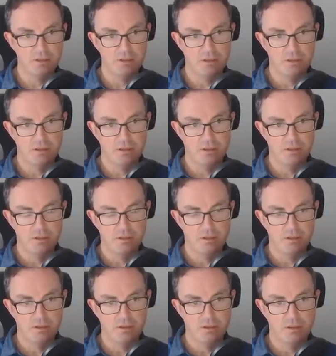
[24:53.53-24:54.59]

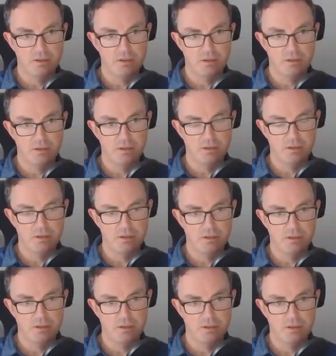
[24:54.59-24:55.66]

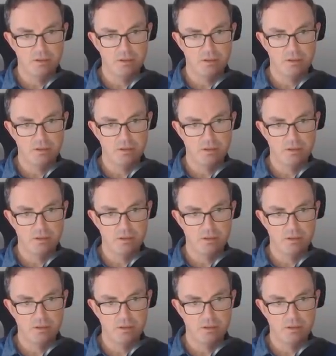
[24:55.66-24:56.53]
(no one is talking)